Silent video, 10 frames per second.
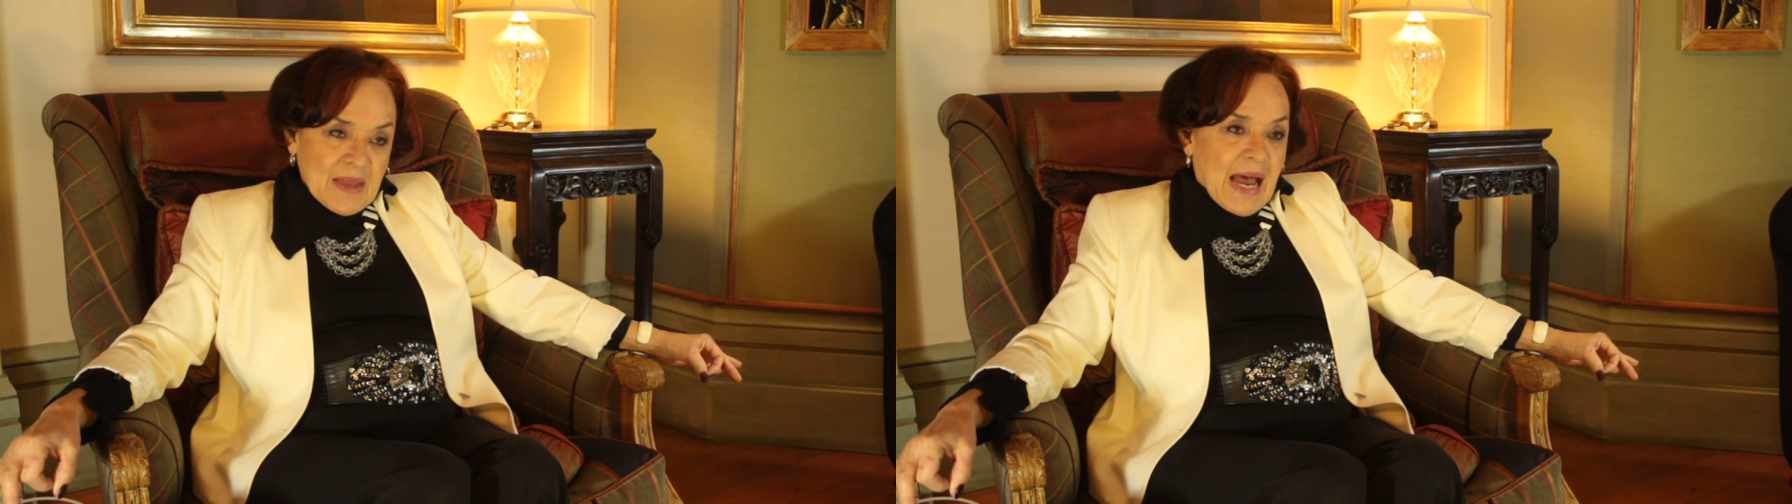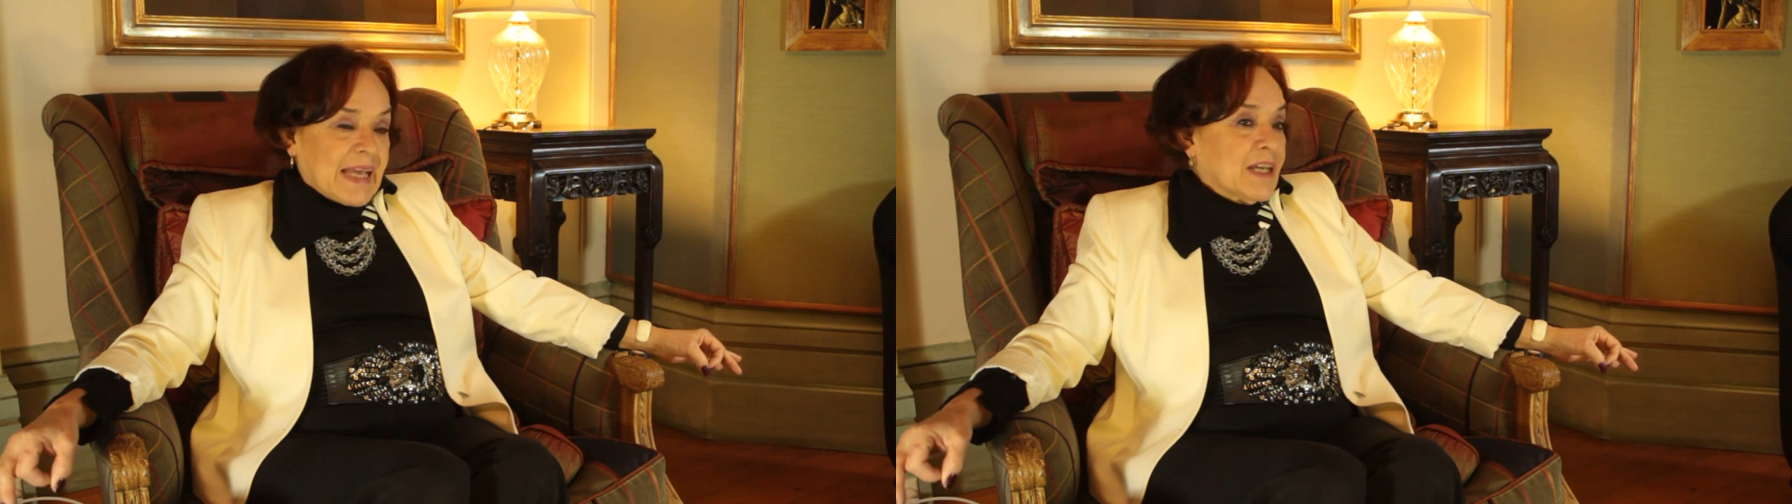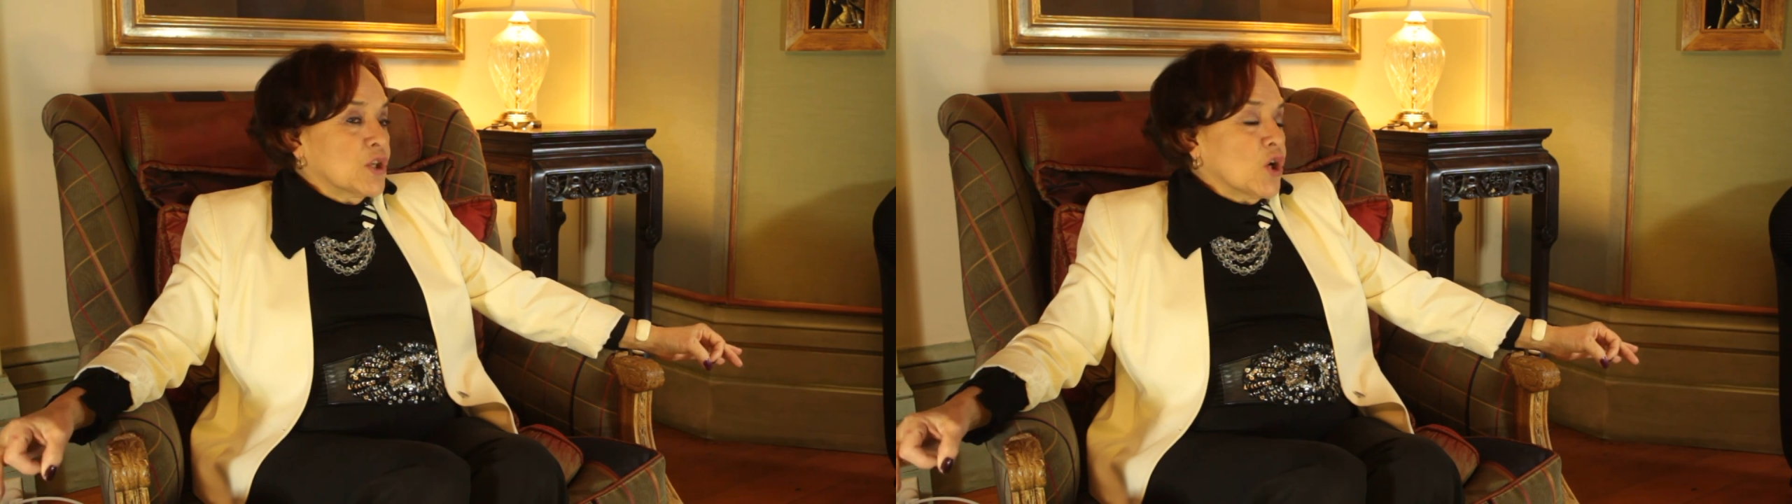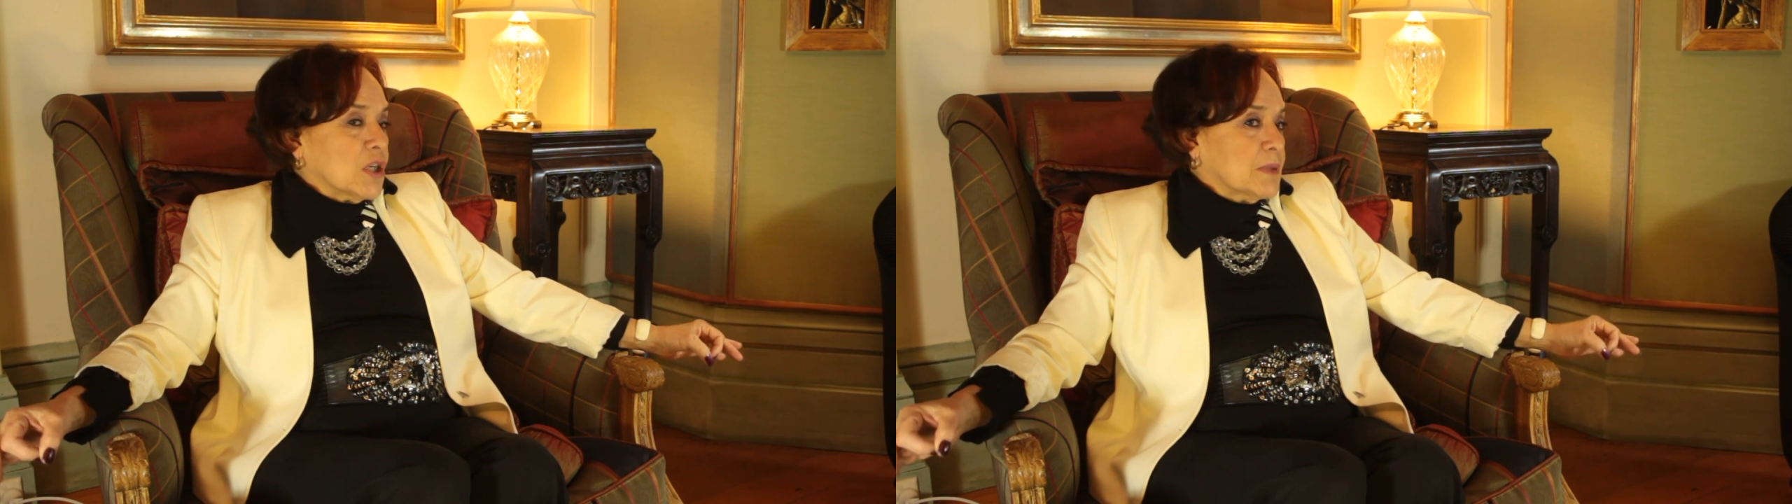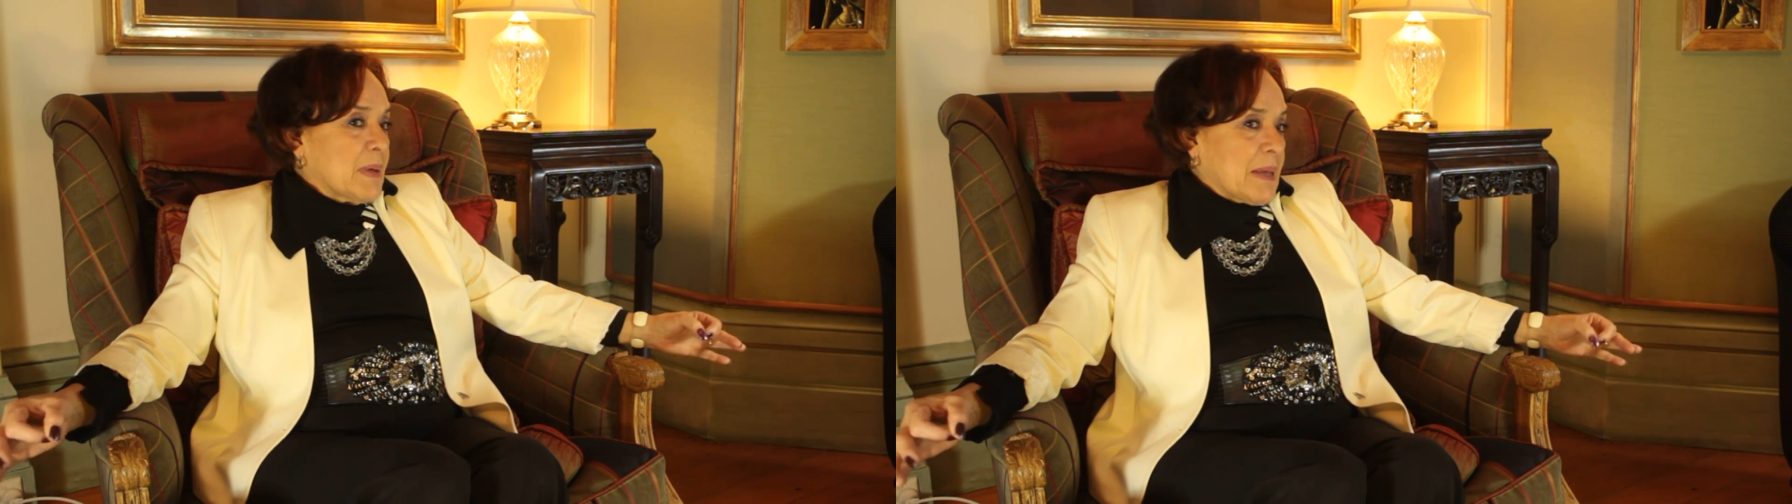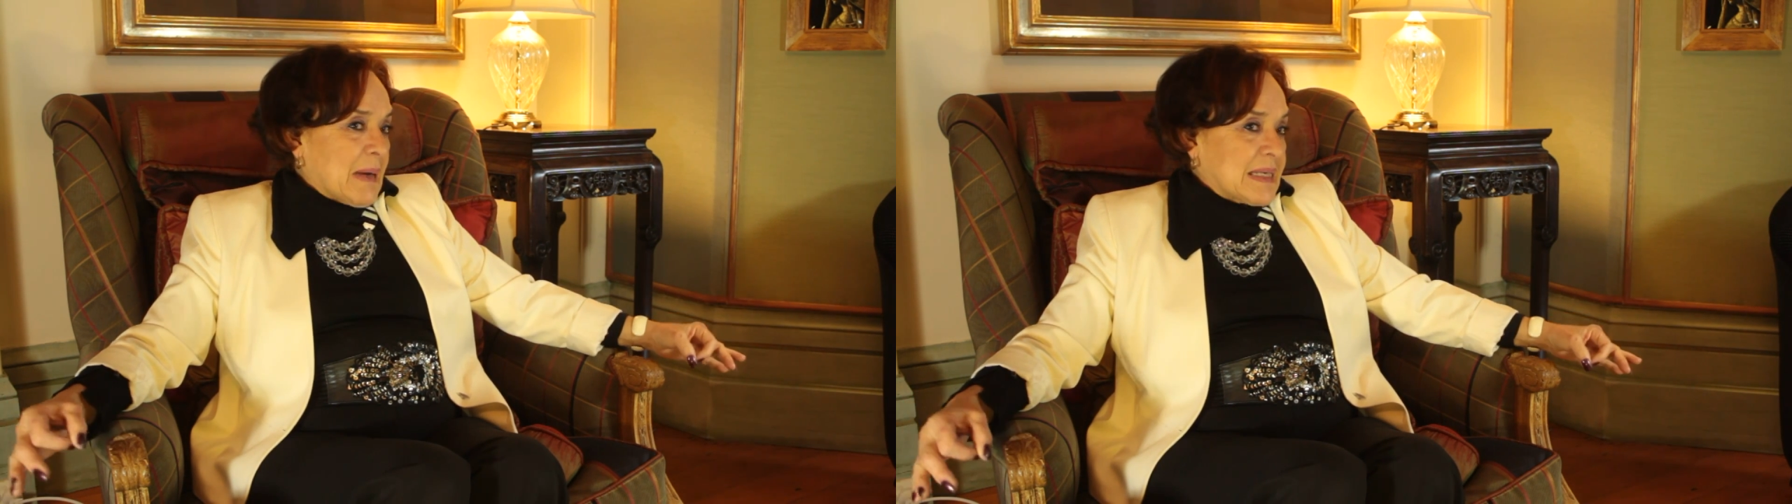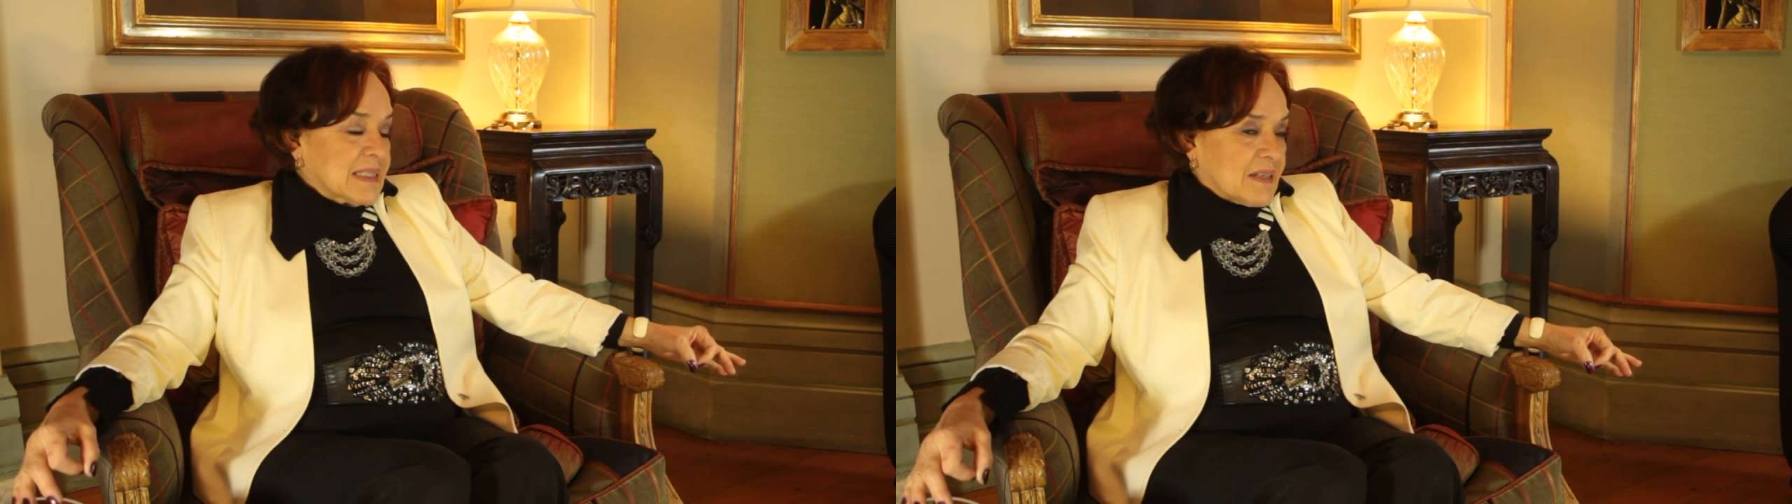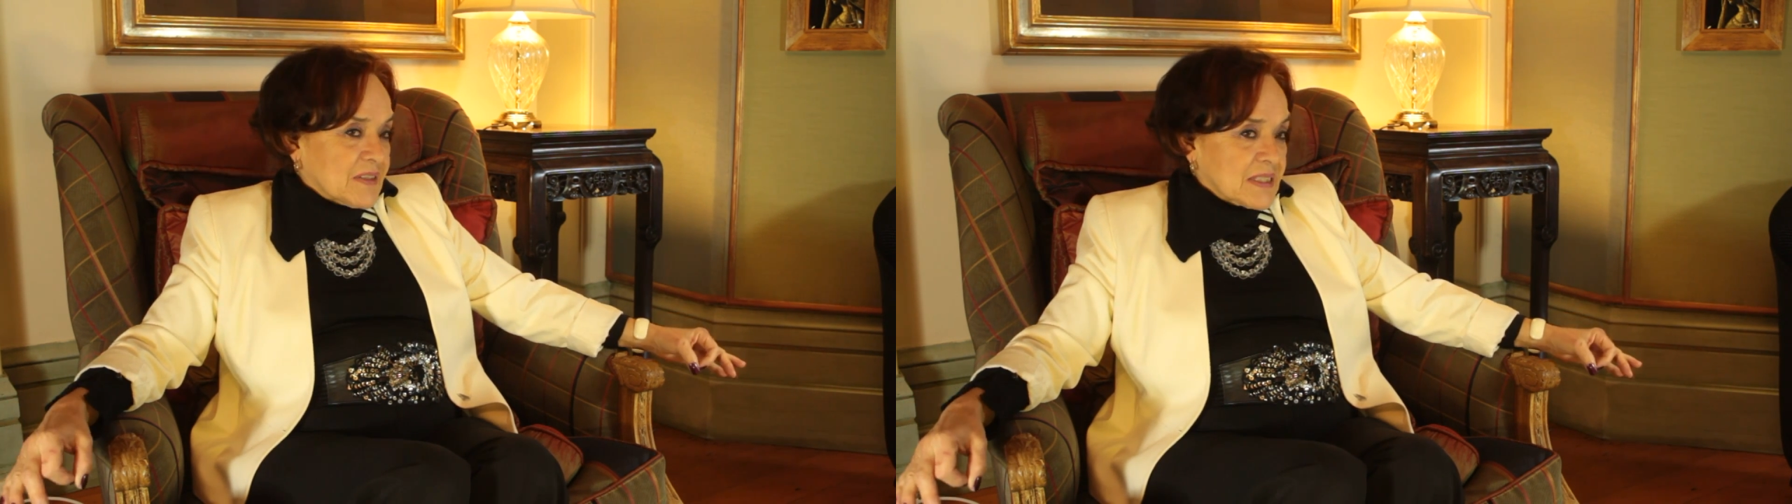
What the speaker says: I cannot pay myself